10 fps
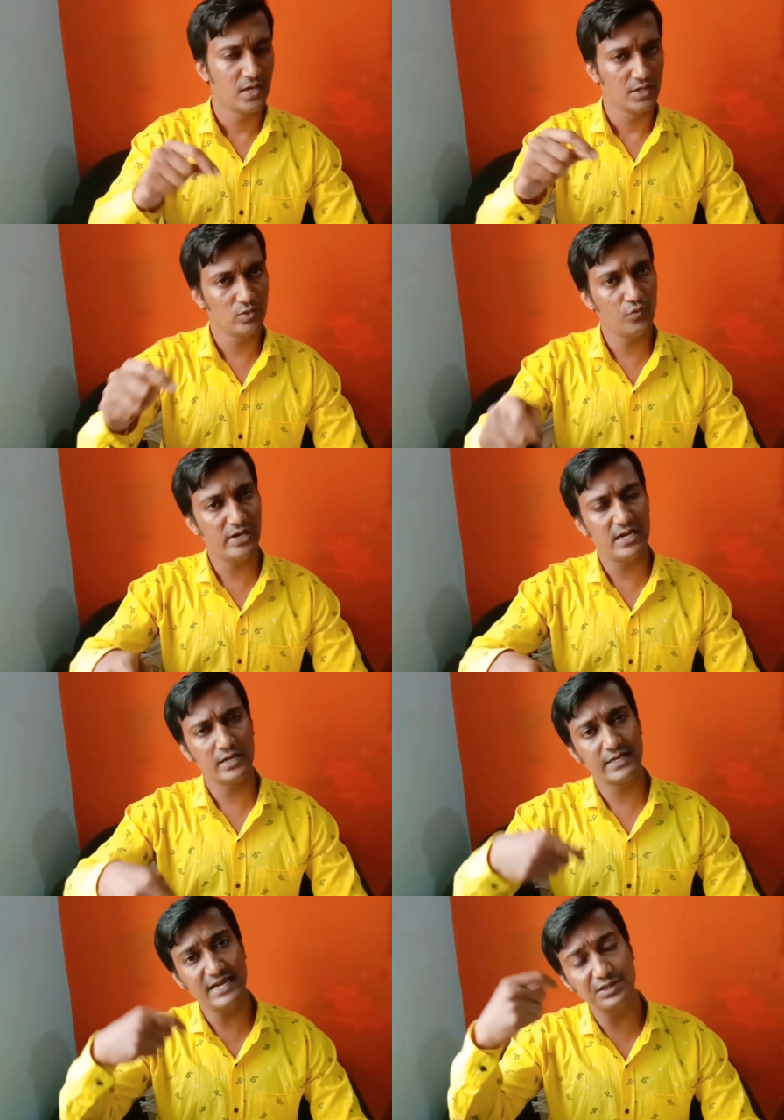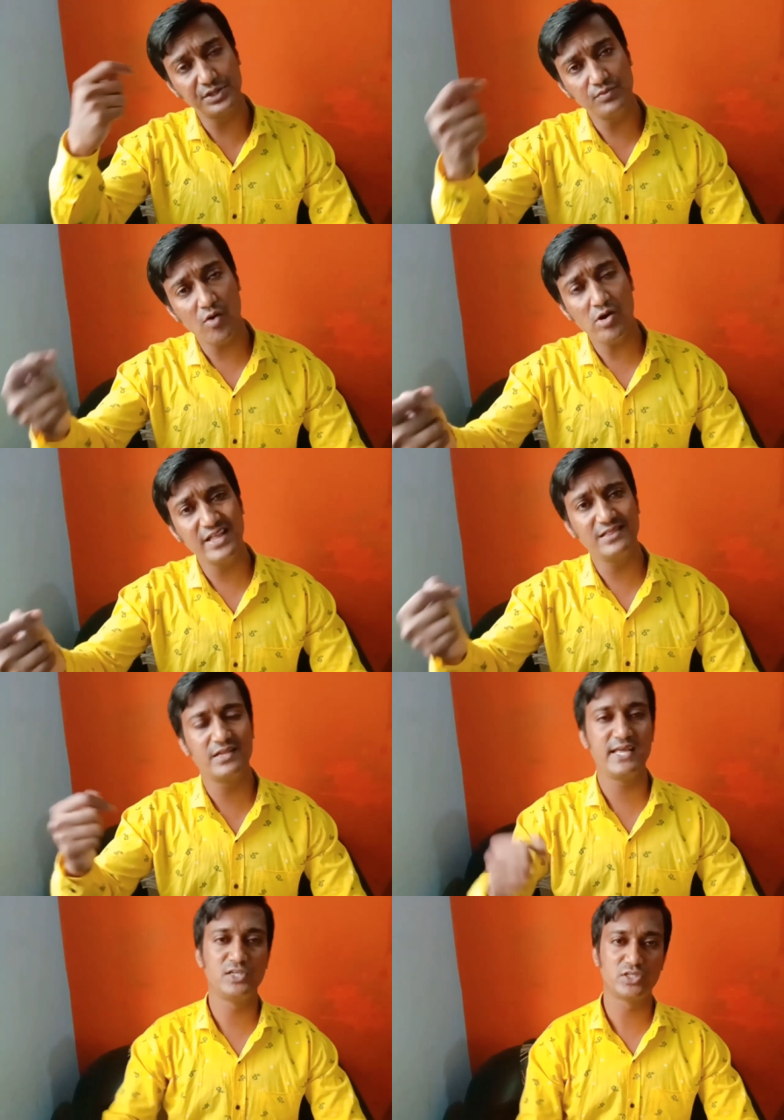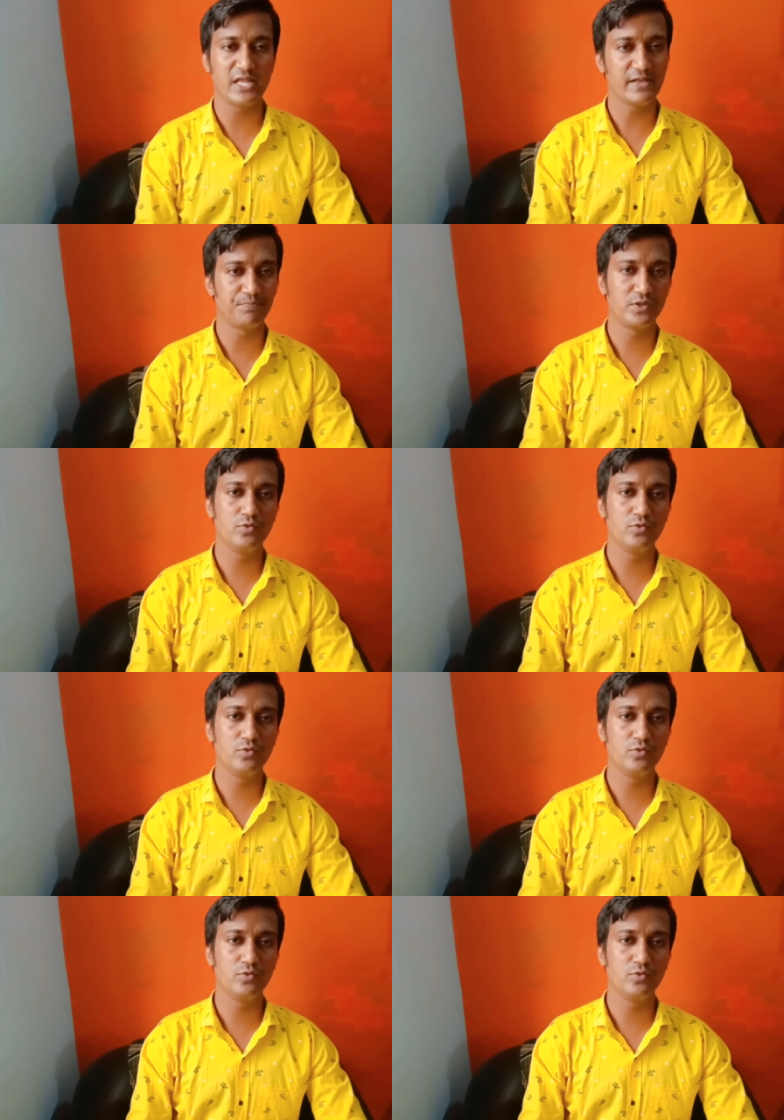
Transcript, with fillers: you will get reward in the next life.